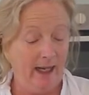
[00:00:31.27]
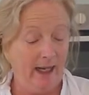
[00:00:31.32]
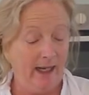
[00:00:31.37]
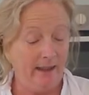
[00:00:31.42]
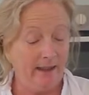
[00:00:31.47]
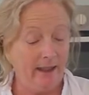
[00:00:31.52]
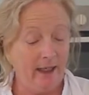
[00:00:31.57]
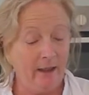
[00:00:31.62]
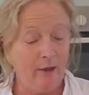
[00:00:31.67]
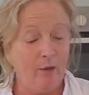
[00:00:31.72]

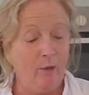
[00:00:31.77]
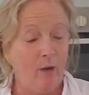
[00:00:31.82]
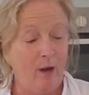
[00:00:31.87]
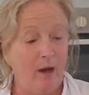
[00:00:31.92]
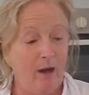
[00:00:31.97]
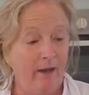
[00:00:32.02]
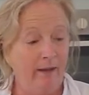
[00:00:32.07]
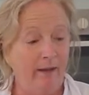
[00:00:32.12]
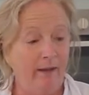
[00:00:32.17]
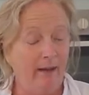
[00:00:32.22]
It can go
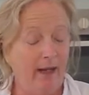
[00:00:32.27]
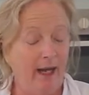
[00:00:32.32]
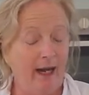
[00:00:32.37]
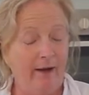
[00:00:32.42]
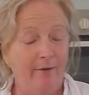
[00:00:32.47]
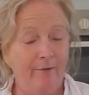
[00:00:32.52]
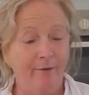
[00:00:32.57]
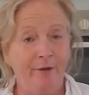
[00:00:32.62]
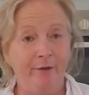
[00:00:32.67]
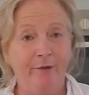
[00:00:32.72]
on
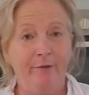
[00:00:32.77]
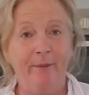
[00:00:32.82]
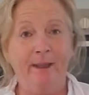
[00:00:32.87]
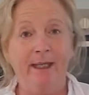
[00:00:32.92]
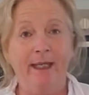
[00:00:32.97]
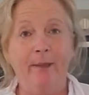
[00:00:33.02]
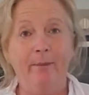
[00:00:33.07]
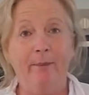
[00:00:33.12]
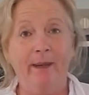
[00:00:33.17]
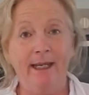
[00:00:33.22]
after you've
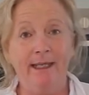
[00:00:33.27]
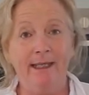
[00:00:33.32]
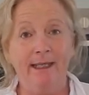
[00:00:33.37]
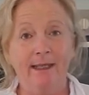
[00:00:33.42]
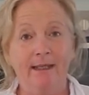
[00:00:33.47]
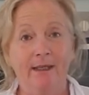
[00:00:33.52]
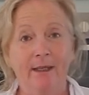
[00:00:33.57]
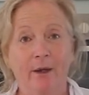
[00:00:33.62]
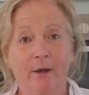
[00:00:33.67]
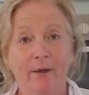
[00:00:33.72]
made the
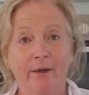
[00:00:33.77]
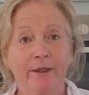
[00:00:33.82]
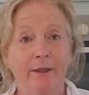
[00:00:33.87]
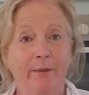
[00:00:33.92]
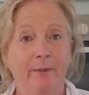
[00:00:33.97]
basic sauce